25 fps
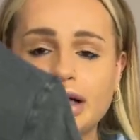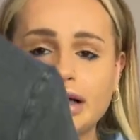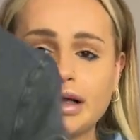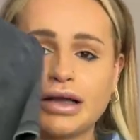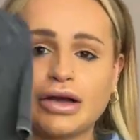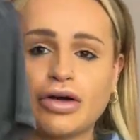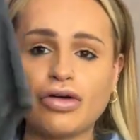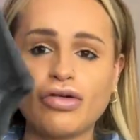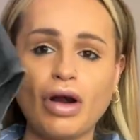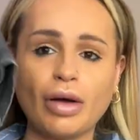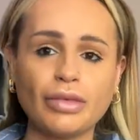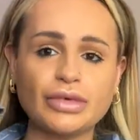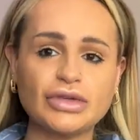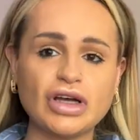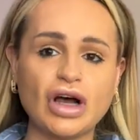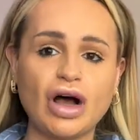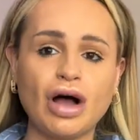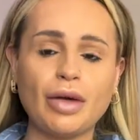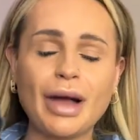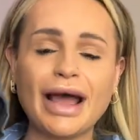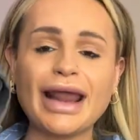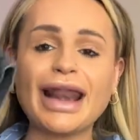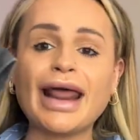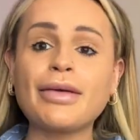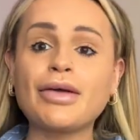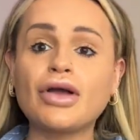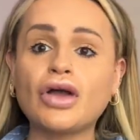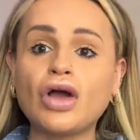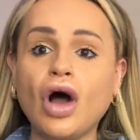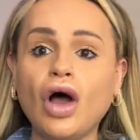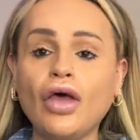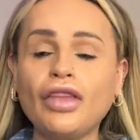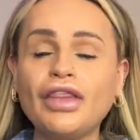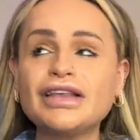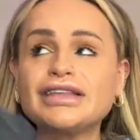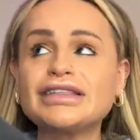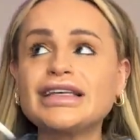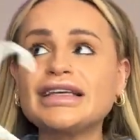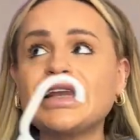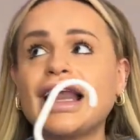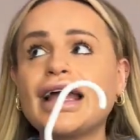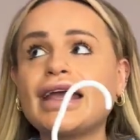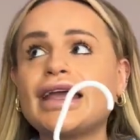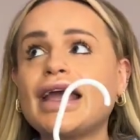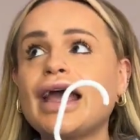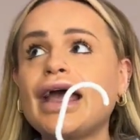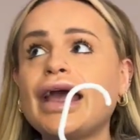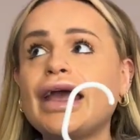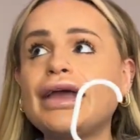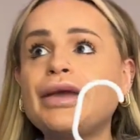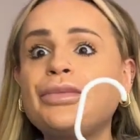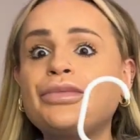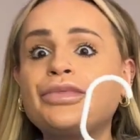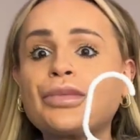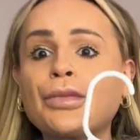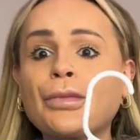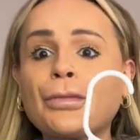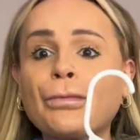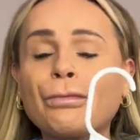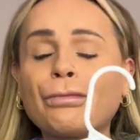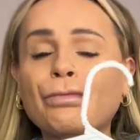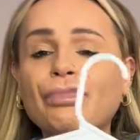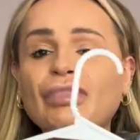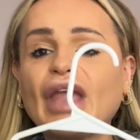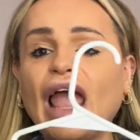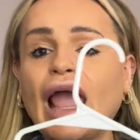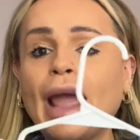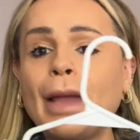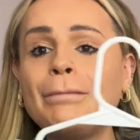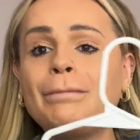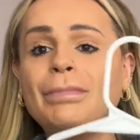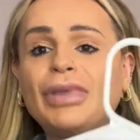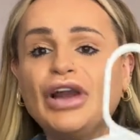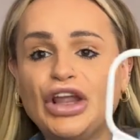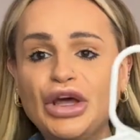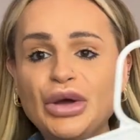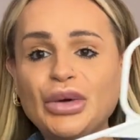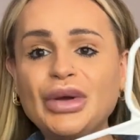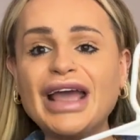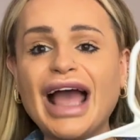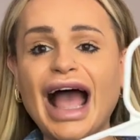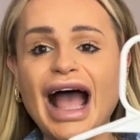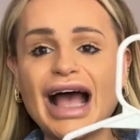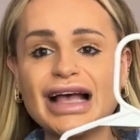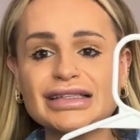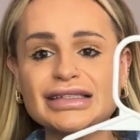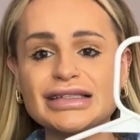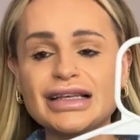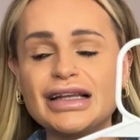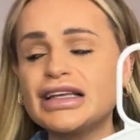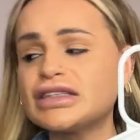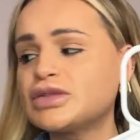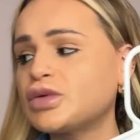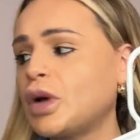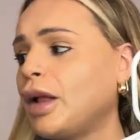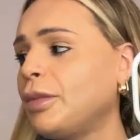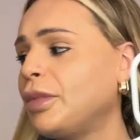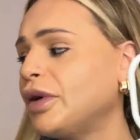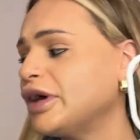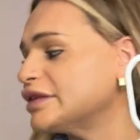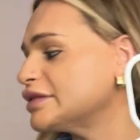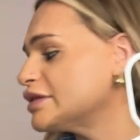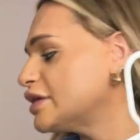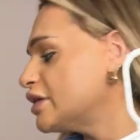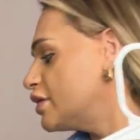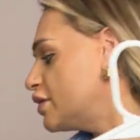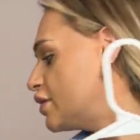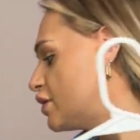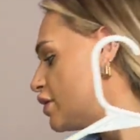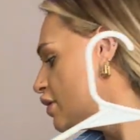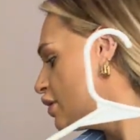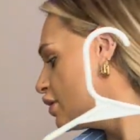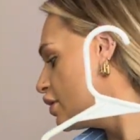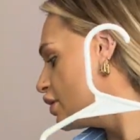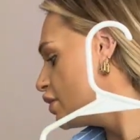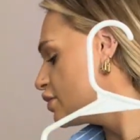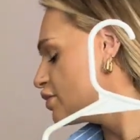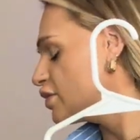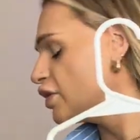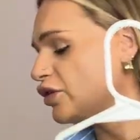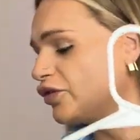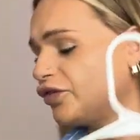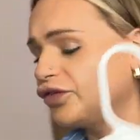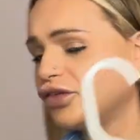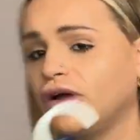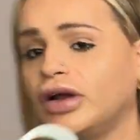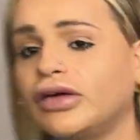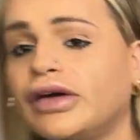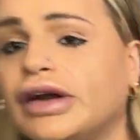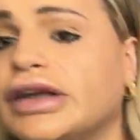crop top. And I got this in like a bluey acid as well, but it's on the floor